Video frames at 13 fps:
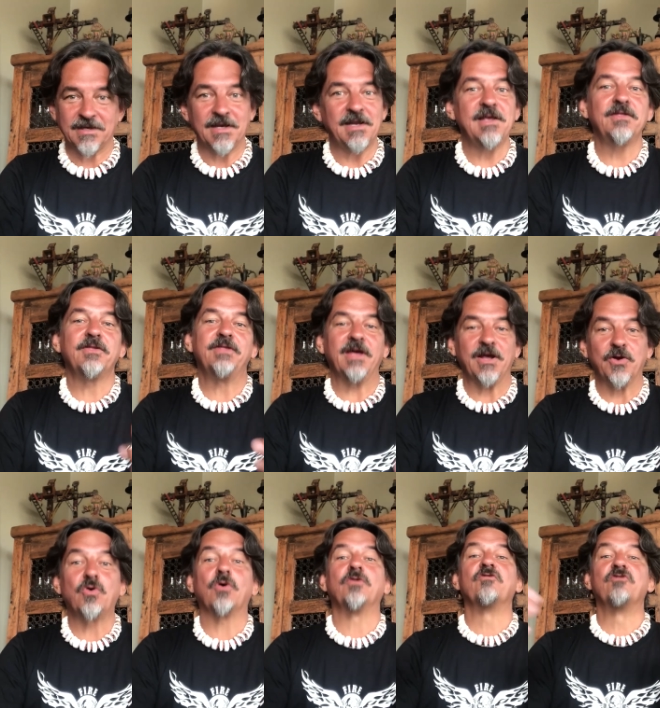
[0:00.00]
and either they
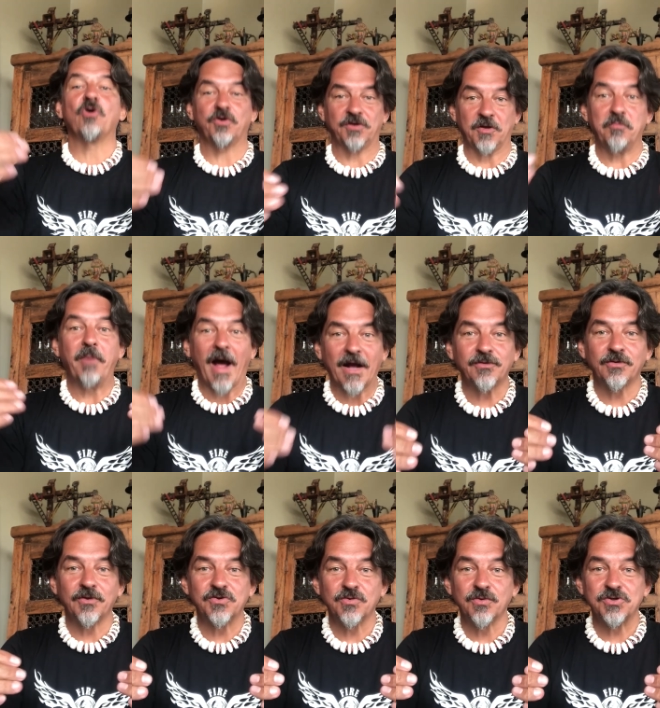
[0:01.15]
converted back to the
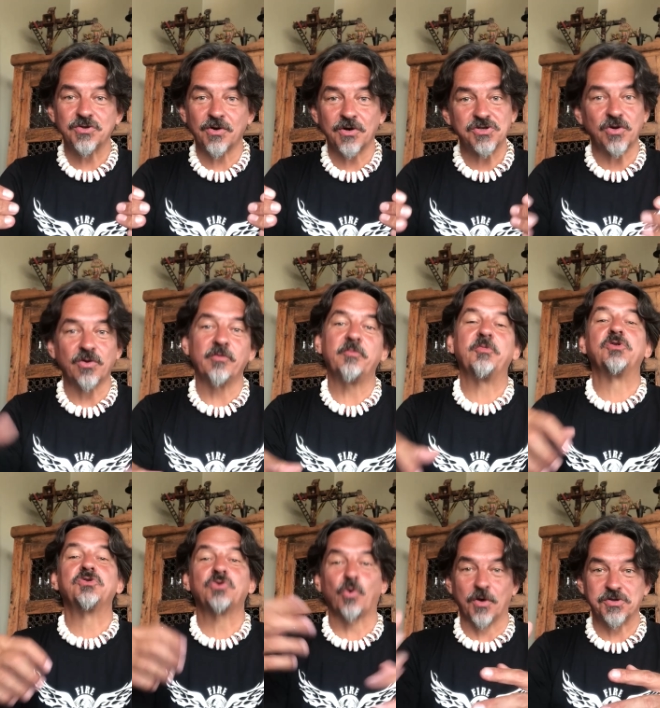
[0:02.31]
true church or they would be
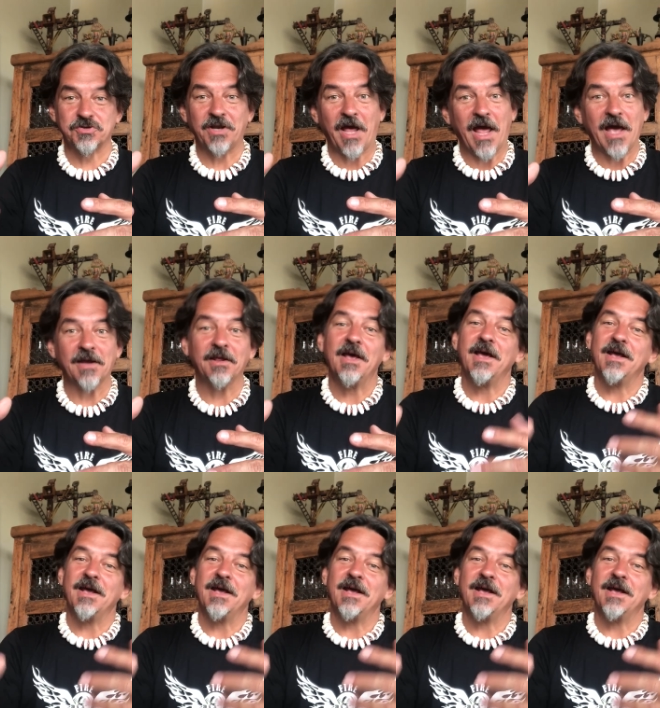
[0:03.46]
tortured and